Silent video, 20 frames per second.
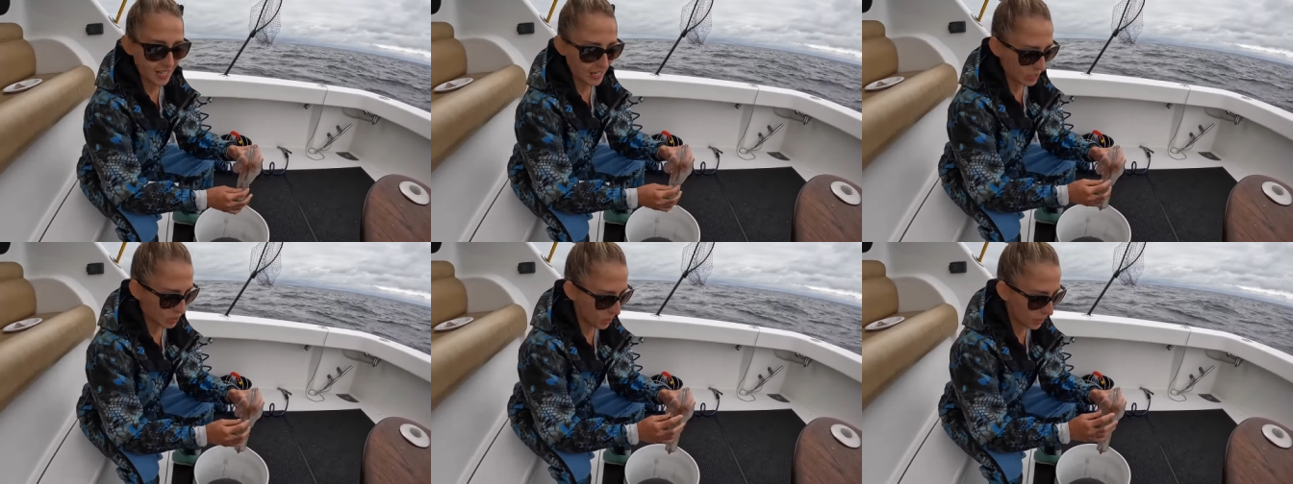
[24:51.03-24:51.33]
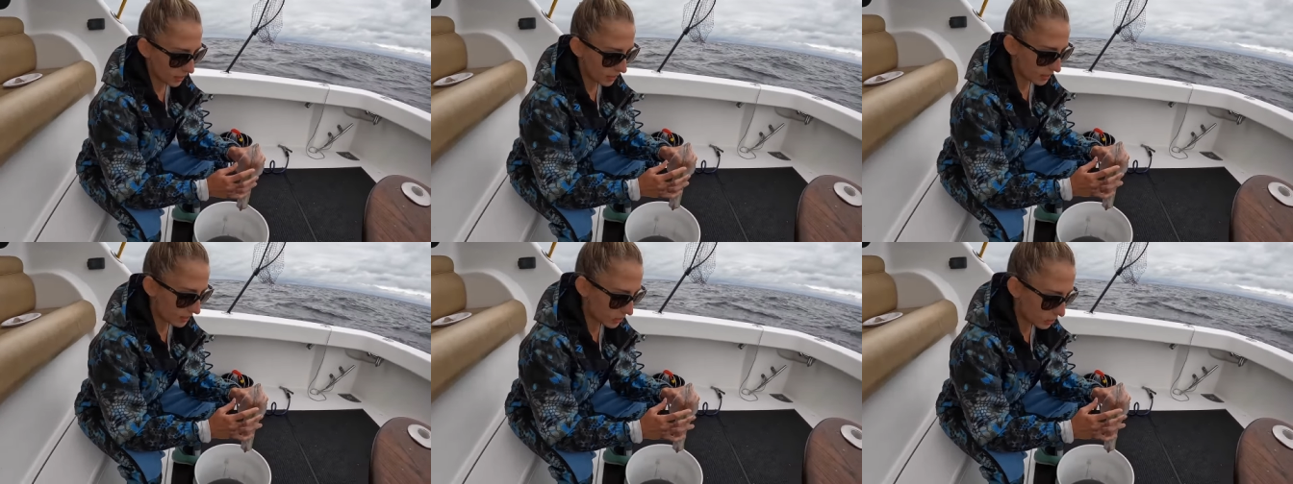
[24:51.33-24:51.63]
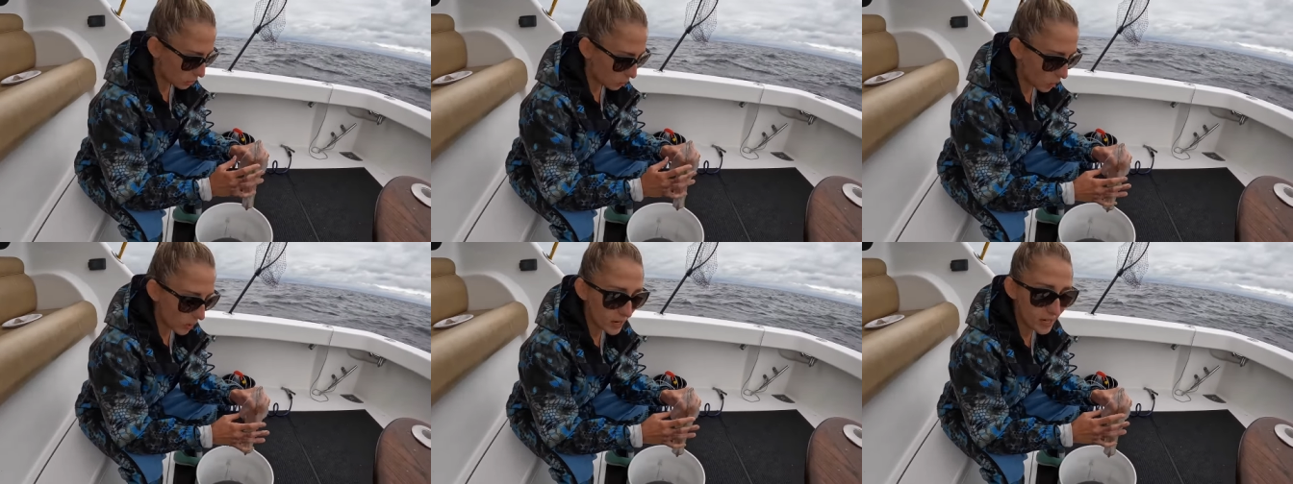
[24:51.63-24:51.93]
it, you,
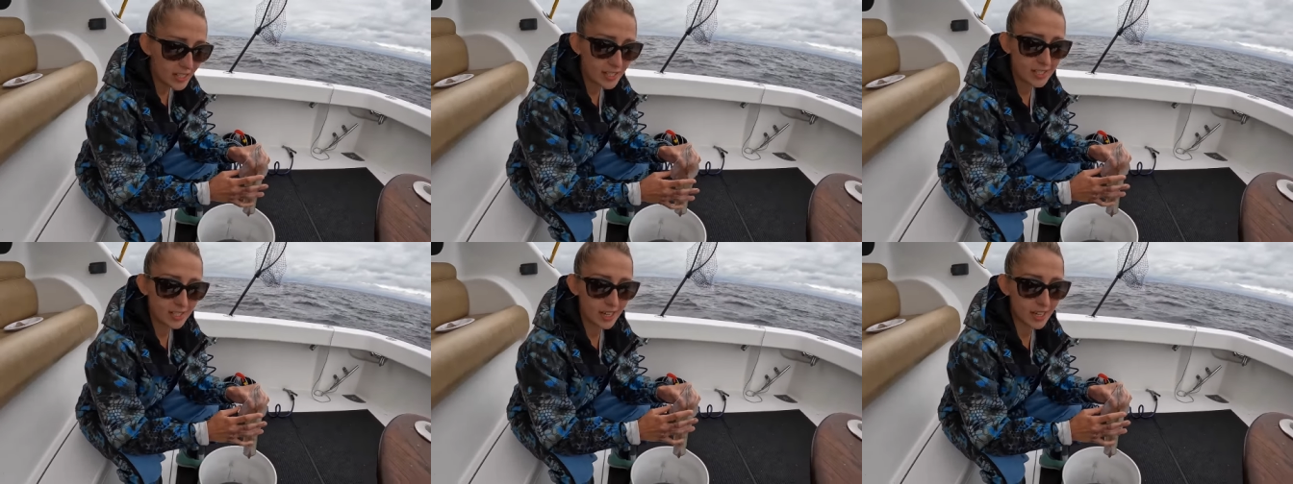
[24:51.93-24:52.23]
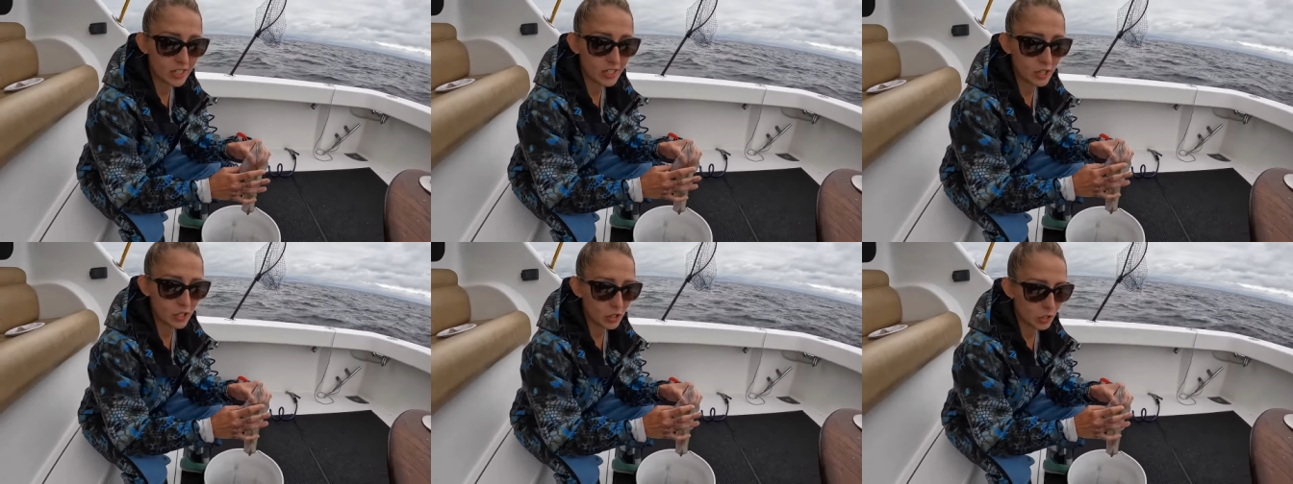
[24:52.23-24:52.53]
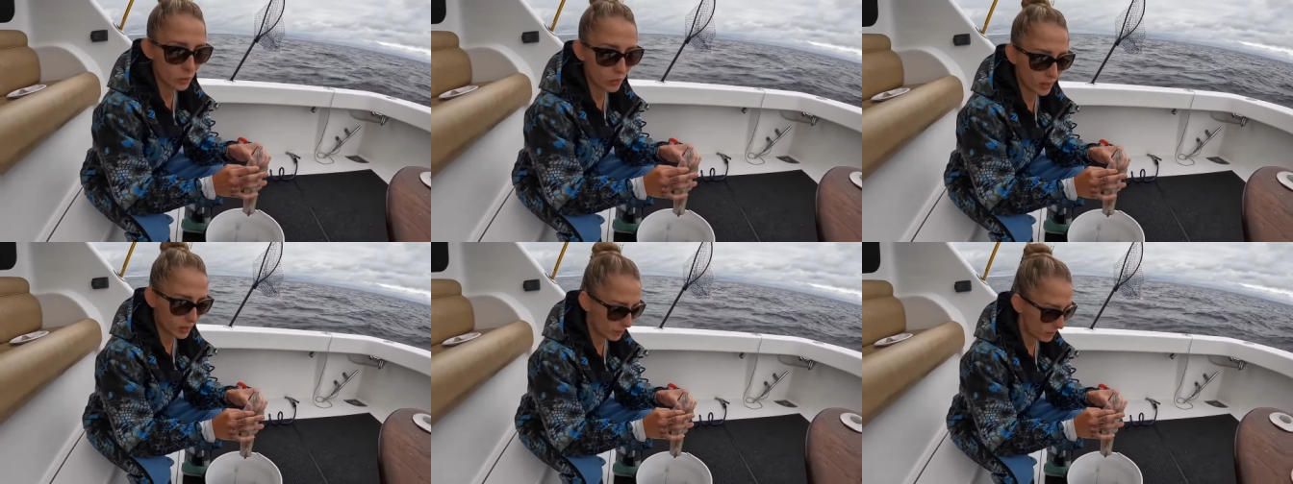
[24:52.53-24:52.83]
you wanna skin your
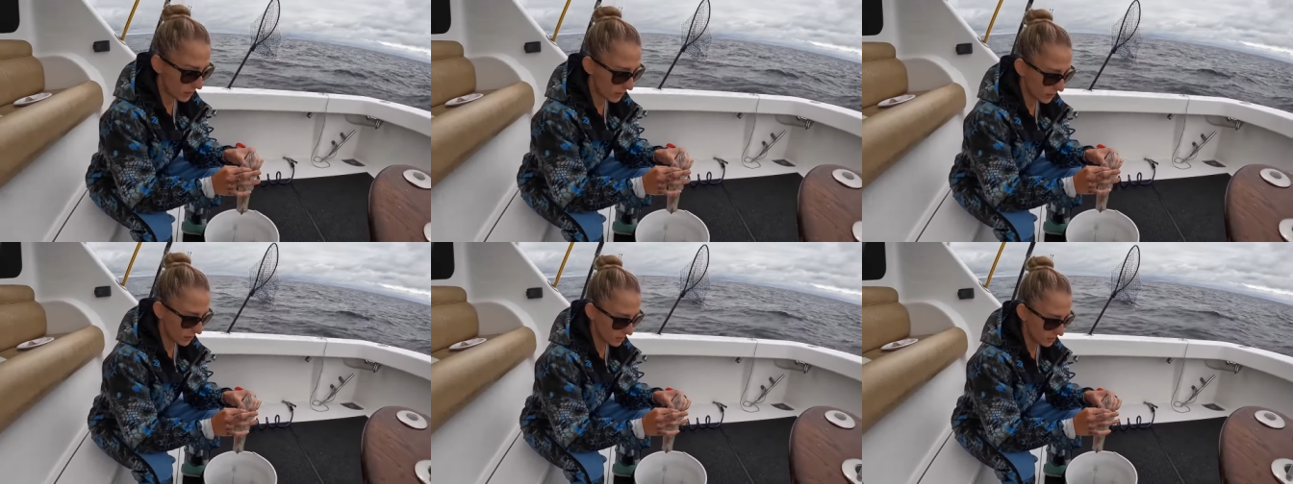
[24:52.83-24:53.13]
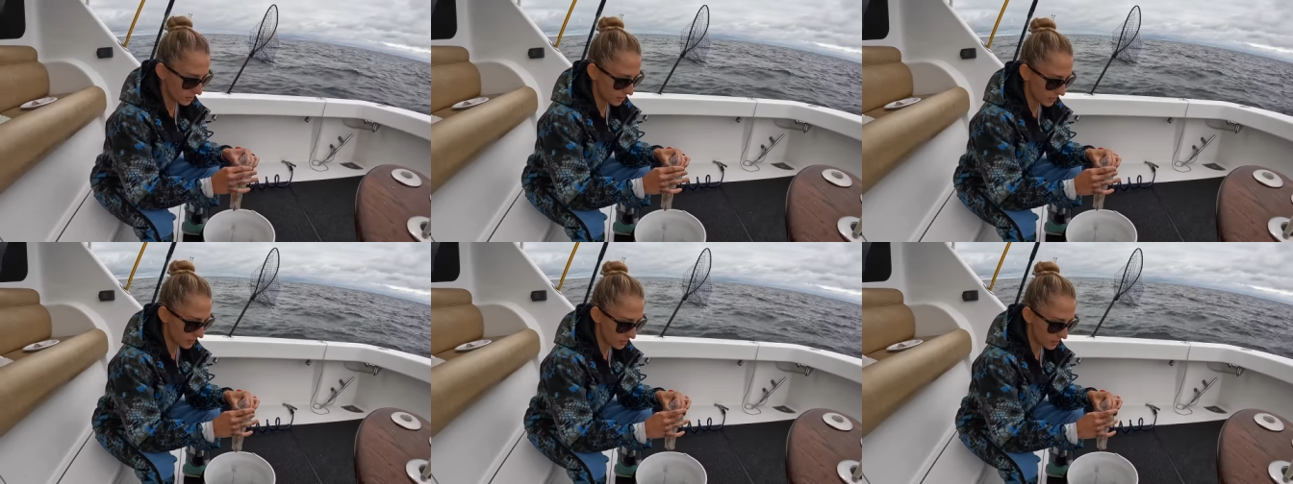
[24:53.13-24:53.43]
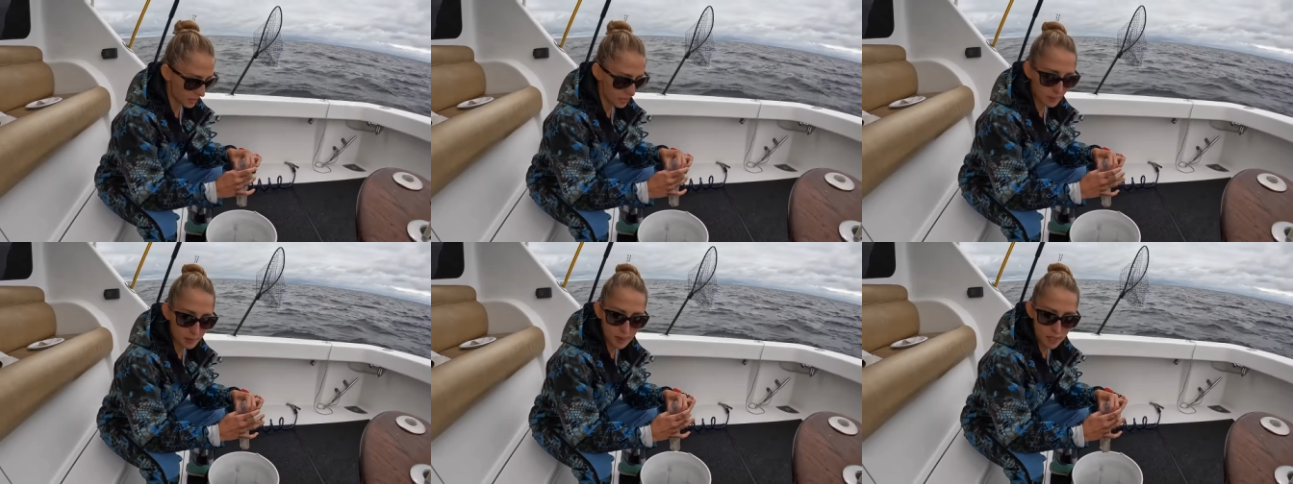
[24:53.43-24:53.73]
squid because it's
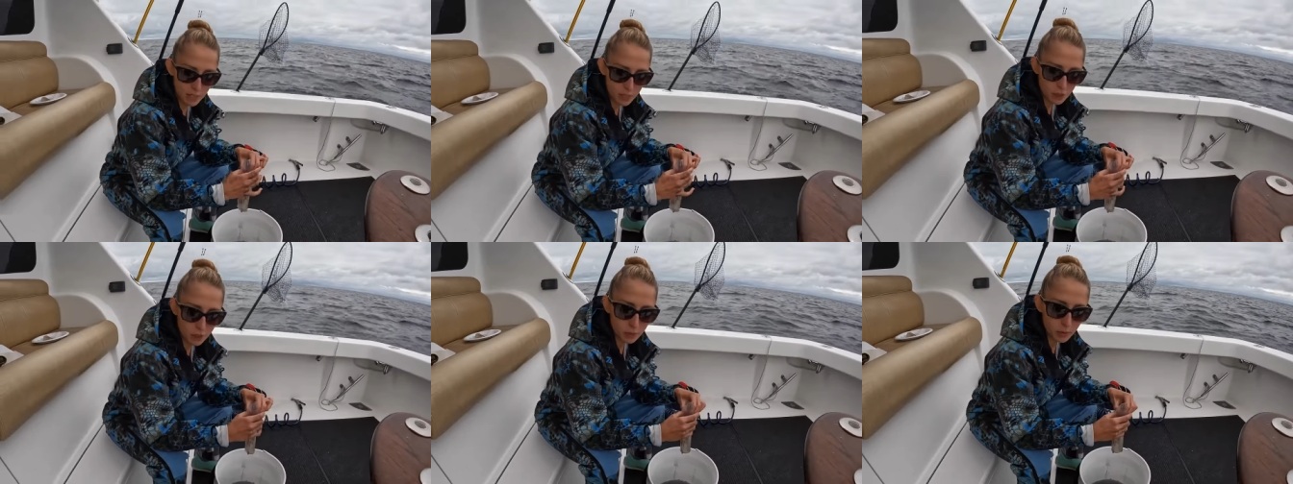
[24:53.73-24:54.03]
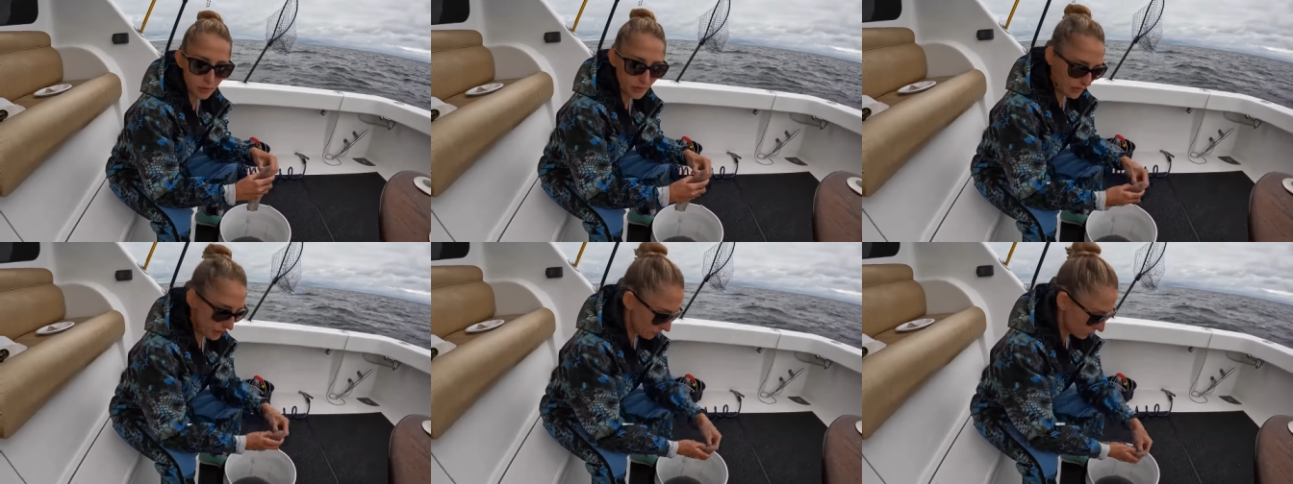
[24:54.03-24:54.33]
gonna be chewy